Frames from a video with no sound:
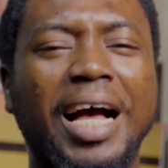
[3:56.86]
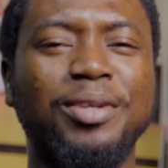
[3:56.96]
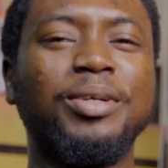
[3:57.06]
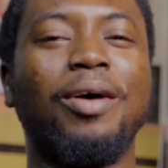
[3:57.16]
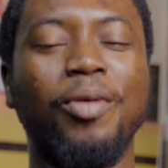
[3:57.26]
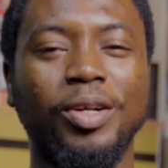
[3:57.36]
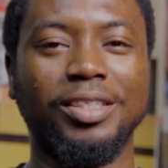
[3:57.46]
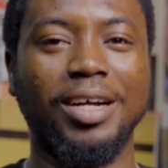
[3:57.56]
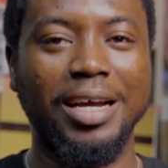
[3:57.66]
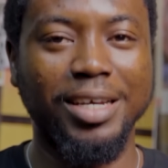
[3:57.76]
I know you're wondering
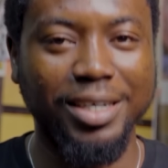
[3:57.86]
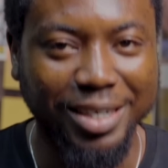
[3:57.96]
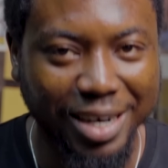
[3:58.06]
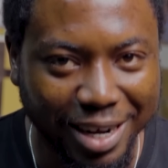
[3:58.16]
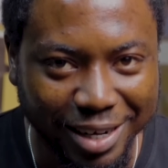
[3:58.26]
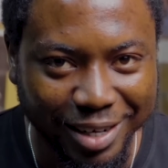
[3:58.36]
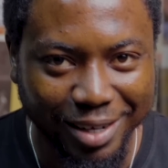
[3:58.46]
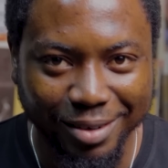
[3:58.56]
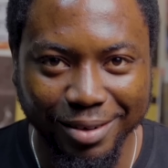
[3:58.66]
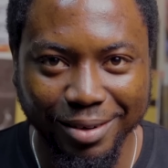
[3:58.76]
that, hey, Crank,
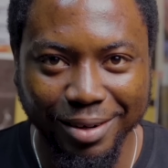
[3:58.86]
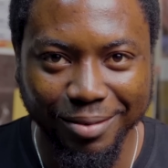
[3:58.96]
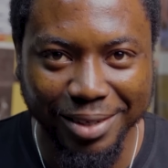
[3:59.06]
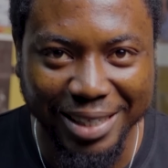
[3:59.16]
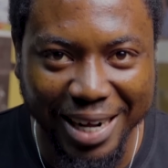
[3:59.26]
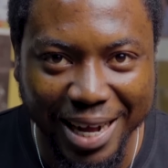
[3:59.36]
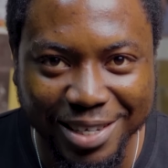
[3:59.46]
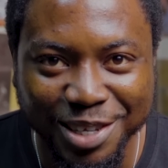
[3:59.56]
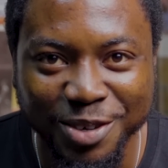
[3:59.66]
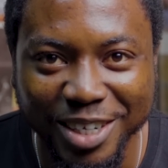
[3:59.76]
which car is
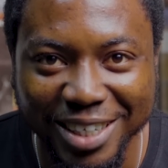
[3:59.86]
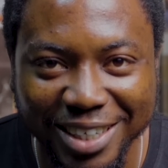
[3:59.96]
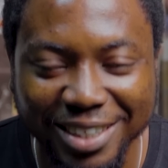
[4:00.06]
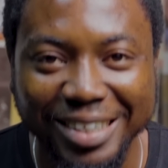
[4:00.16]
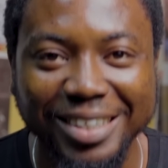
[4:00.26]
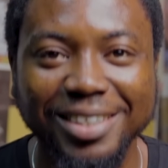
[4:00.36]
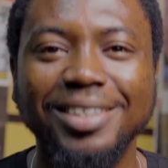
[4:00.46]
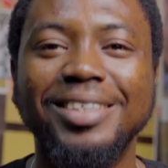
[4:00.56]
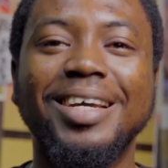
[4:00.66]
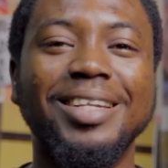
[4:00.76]
this one again?
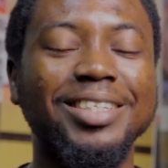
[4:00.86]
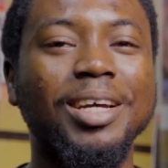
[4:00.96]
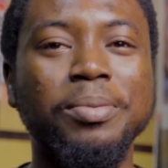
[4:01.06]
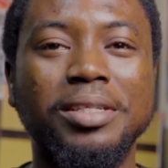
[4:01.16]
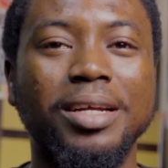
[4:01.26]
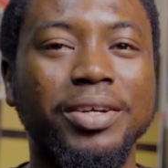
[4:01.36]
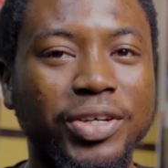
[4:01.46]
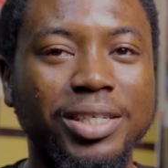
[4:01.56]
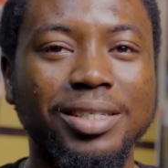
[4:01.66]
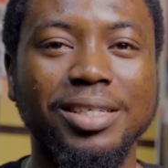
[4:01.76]
Yeah, the GMC
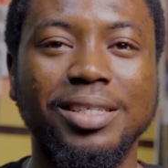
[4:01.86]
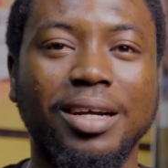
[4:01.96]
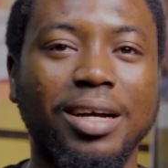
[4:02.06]
Terrain is a